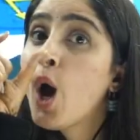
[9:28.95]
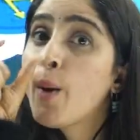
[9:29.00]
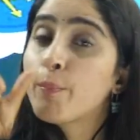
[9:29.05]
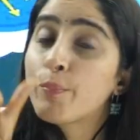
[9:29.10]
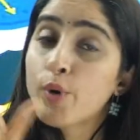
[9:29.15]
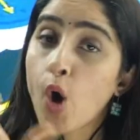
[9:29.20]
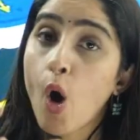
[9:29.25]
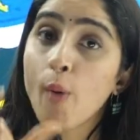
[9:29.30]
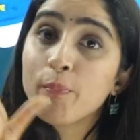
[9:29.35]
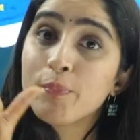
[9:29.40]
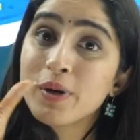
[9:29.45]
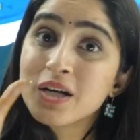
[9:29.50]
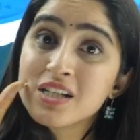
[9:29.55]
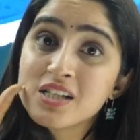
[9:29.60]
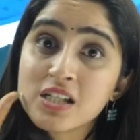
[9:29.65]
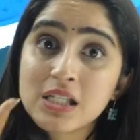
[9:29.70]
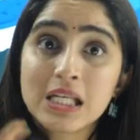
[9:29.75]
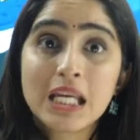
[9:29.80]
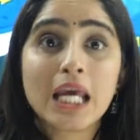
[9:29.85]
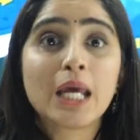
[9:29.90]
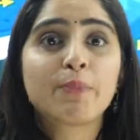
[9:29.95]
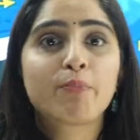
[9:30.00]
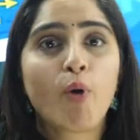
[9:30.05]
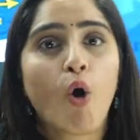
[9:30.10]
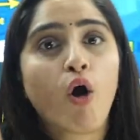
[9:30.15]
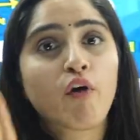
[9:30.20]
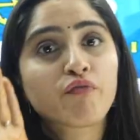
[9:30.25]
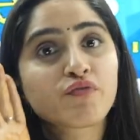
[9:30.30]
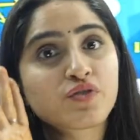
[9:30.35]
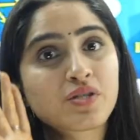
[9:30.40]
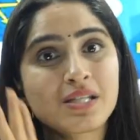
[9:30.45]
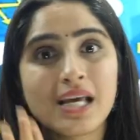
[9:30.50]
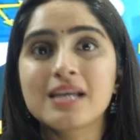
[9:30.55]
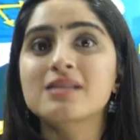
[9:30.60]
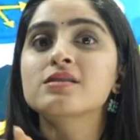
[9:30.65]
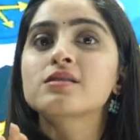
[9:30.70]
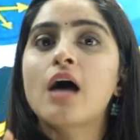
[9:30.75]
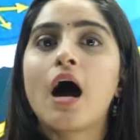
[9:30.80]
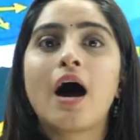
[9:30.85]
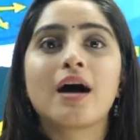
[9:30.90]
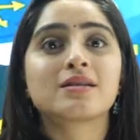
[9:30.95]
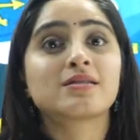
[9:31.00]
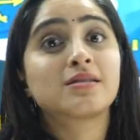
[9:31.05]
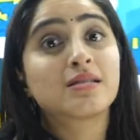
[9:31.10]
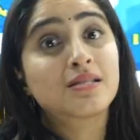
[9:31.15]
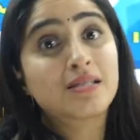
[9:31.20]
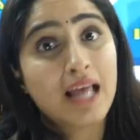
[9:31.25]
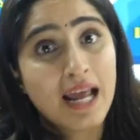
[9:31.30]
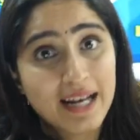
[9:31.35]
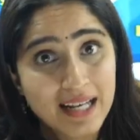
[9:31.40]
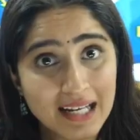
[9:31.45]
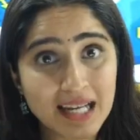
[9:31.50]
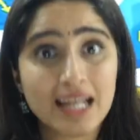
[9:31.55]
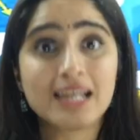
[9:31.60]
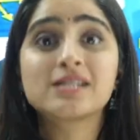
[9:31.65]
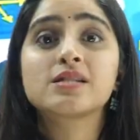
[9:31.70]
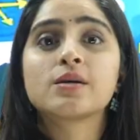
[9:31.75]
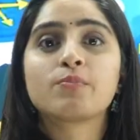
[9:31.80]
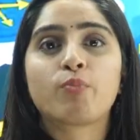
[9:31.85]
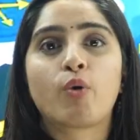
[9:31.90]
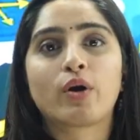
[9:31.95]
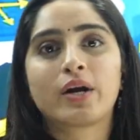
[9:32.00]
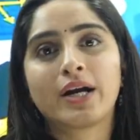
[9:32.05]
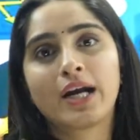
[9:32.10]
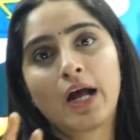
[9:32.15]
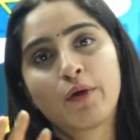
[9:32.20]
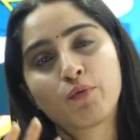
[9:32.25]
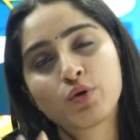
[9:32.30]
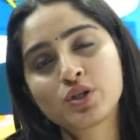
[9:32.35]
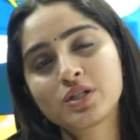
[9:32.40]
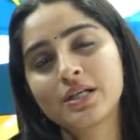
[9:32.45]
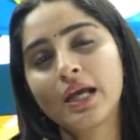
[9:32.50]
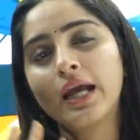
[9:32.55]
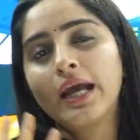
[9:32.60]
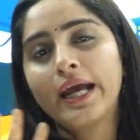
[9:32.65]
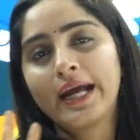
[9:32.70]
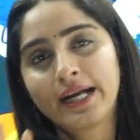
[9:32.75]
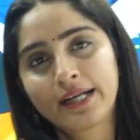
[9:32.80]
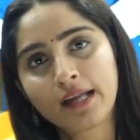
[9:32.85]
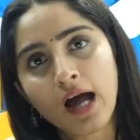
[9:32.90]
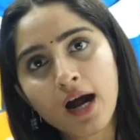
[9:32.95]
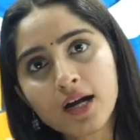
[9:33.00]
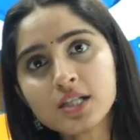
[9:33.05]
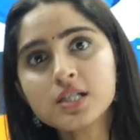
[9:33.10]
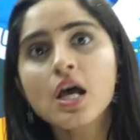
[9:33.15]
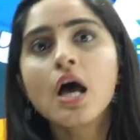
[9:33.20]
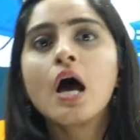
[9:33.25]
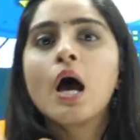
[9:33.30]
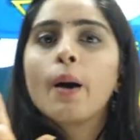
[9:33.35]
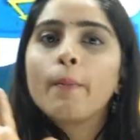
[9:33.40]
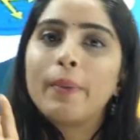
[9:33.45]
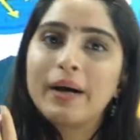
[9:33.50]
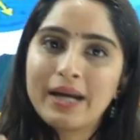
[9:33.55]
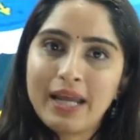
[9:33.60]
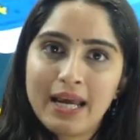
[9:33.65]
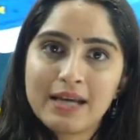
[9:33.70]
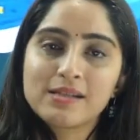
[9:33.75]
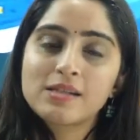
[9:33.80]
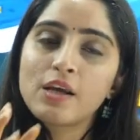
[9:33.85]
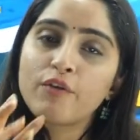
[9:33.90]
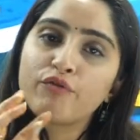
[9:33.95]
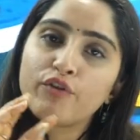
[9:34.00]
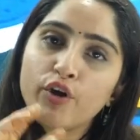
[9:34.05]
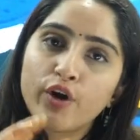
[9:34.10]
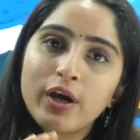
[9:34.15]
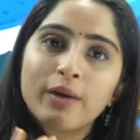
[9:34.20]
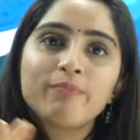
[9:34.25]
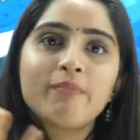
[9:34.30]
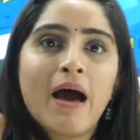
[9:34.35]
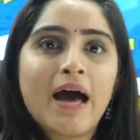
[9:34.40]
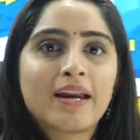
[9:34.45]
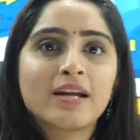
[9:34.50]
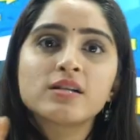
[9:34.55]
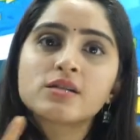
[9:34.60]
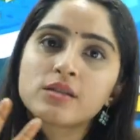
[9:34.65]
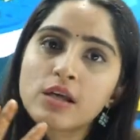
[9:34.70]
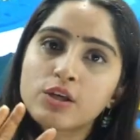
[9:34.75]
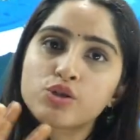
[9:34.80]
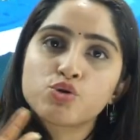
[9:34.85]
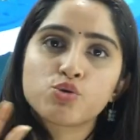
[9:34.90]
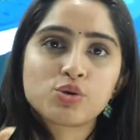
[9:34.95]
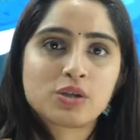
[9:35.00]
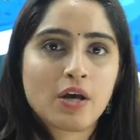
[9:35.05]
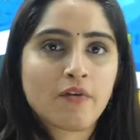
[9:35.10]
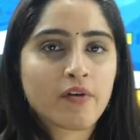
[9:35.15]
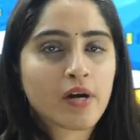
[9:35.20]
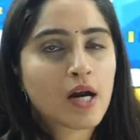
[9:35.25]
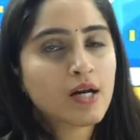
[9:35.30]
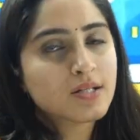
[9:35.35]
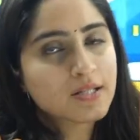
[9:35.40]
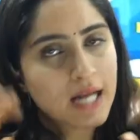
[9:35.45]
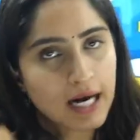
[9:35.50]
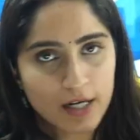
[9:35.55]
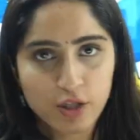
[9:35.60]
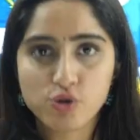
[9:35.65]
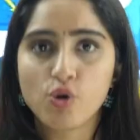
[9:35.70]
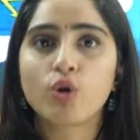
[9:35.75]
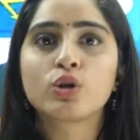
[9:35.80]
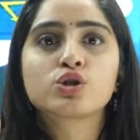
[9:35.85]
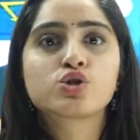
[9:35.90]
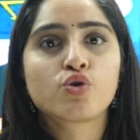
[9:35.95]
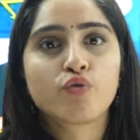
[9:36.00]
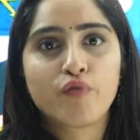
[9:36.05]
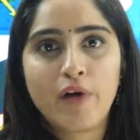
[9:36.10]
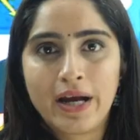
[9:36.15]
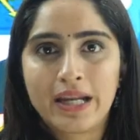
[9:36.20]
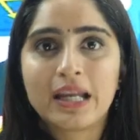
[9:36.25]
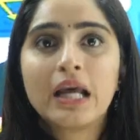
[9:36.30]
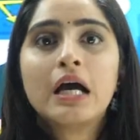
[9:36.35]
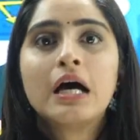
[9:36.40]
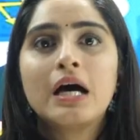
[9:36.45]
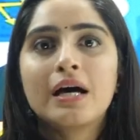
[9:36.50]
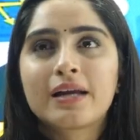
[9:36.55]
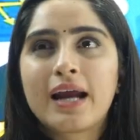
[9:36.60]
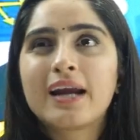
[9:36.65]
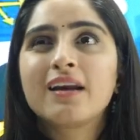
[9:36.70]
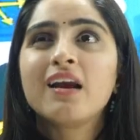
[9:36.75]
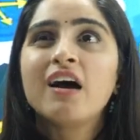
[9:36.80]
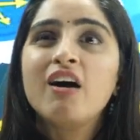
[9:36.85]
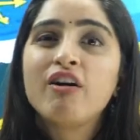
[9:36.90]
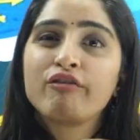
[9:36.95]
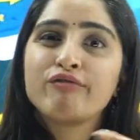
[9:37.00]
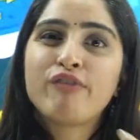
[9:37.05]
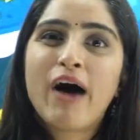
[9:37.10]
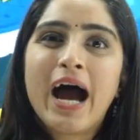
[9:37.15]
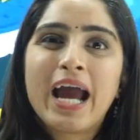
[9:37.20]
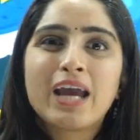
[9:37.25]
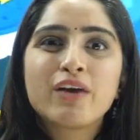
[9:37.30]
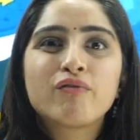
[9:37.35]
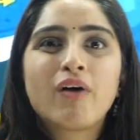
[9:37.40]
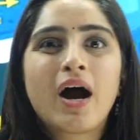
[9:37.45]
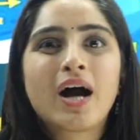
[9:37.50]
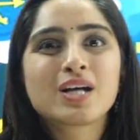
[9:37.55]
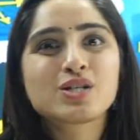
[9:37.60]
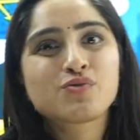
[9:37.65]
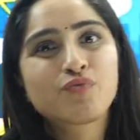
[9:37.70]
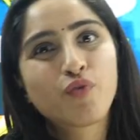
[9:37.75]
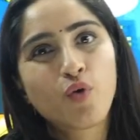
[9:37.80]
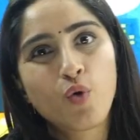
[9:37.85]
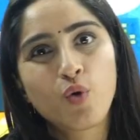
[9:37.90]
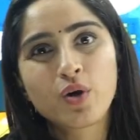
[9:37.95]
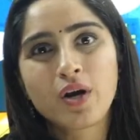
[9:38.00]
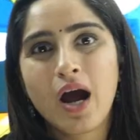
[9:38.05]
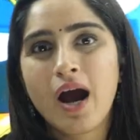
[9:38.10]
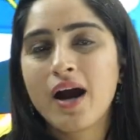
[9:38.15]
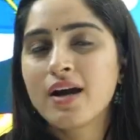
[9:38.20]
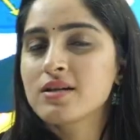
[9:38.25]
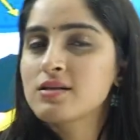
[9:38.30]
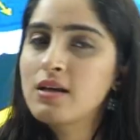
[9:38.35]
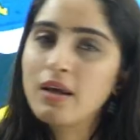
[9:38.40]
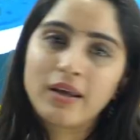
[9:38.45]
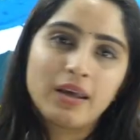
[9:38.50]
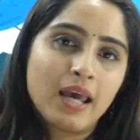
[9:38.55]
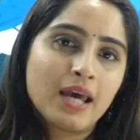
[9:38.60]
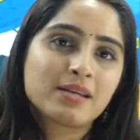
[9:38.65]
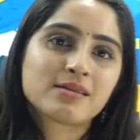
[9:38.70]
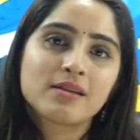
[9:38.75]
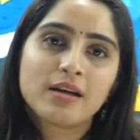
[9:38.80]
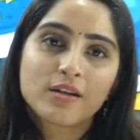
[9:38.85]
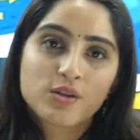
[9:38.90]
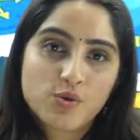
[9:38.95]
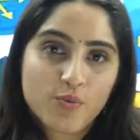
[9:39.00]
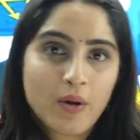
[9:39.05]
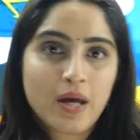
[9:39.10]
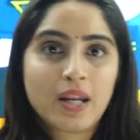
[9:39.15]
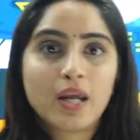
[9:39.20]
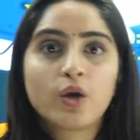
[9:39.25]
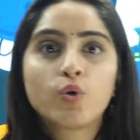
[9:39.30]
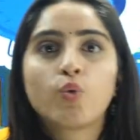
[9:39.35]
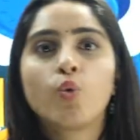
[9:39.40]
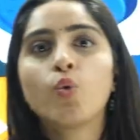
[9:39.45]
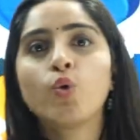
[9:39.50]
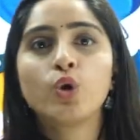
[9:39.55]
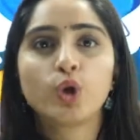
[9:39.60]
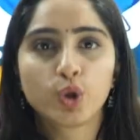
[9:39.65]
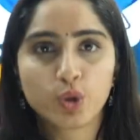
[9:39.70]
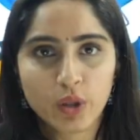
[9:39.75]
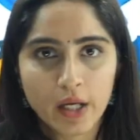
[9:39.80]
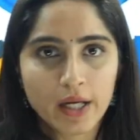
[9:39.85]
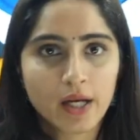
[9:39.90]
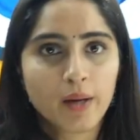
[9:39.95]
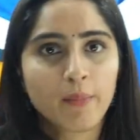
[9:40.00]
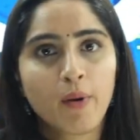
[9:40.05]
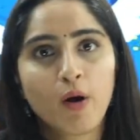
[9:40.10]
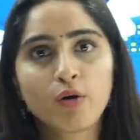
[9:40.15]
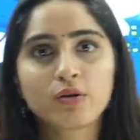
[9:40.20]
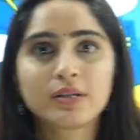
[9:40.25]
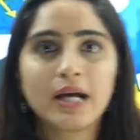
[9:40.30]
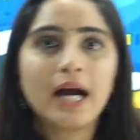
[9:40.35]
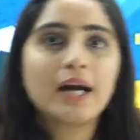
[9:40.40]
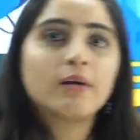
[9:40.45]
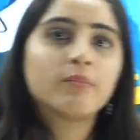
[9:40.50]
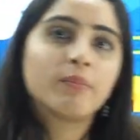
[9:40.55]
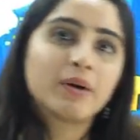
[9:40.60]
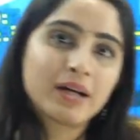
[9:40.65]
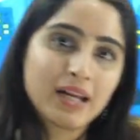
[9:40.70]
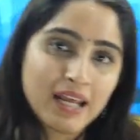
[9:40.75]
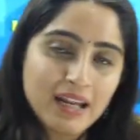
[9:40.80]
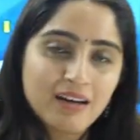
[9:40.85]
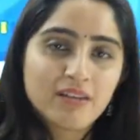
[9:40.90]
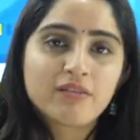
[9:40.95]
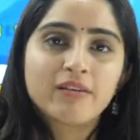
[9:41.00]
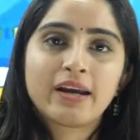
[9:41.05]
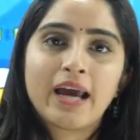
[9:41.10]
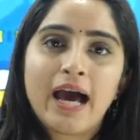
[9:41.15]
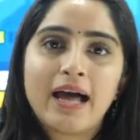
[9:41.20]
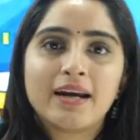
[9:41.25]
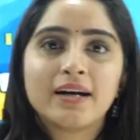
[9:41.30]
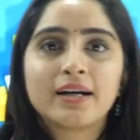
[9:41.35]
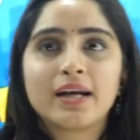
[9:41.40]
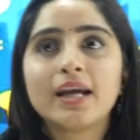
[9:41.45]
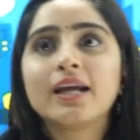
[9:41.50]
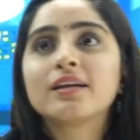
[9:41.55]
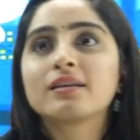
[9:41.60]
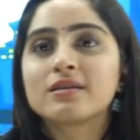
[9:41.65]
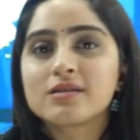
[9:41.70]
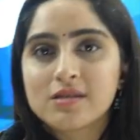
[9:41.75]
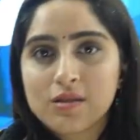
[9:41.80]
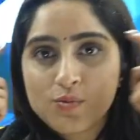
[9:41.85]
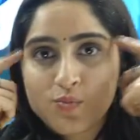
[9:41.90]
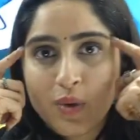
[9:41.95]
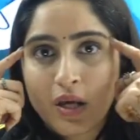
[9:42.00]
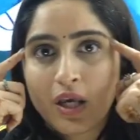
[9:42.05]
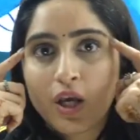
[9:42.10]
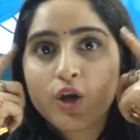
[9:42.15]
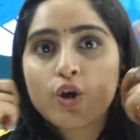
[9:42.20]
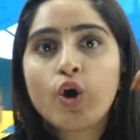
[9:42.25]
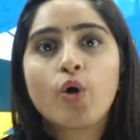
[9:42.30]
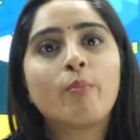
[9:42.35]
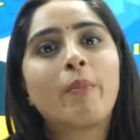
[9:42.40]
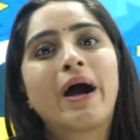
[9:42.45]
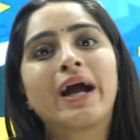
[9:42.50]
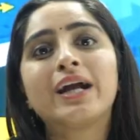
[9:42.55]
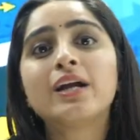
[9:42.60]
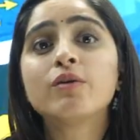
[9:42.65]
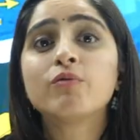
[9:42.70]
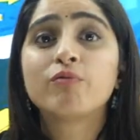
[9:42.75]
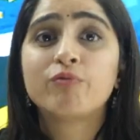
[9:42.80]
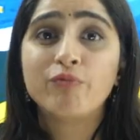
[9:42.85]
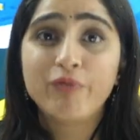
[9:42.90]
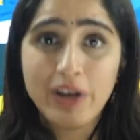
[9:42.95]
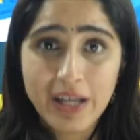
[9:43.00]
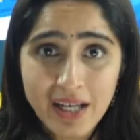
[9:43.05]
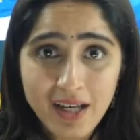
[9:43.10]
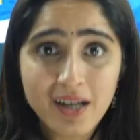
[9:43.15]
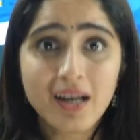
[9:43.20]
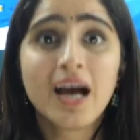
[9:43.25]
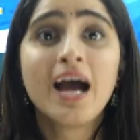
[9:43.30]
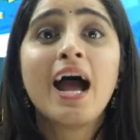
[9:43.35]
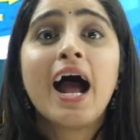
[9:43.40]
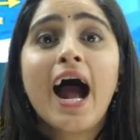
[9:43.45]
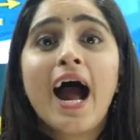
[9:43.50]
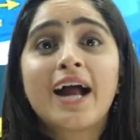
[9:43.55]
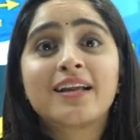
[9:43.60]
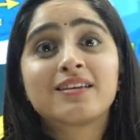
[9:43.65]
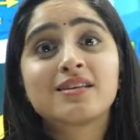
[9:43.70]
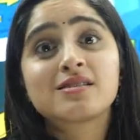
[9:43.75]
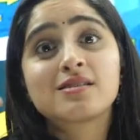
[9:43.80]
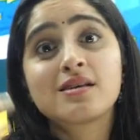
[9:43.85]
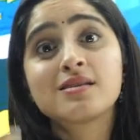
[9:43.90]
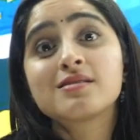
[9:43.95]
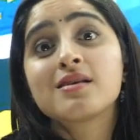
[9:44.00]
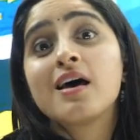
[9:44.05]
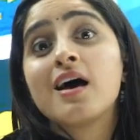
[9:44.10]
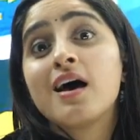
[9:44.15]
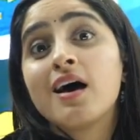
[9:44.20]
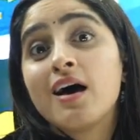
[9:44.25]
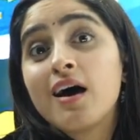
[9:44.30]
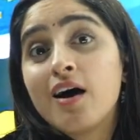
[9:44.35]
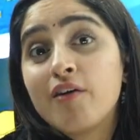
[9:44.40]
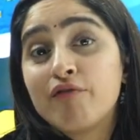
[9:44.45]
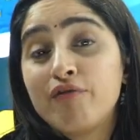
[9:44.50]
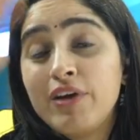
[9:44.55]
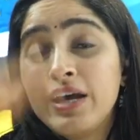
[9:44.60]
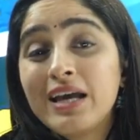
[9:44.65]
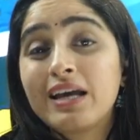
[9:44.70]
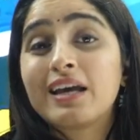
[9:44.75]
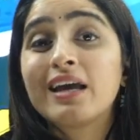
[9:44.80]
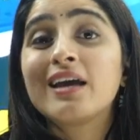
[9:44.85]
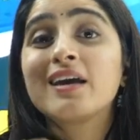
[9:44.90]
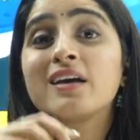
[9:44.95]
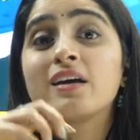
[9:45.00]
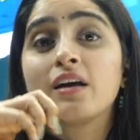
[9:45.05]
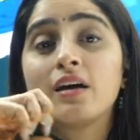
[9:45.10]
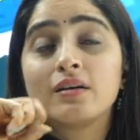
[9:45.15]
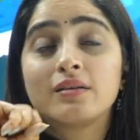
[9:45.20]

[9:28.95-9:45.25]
Proper sleep of 6 hours at least important. I would say 8 hours, but yes, if you can manage 6 to 7 hours, that is also fine, right? 5 hours, 4 hours, yes, it's very cool to think about that, but in reality, this is making your mind weak, and this is weakening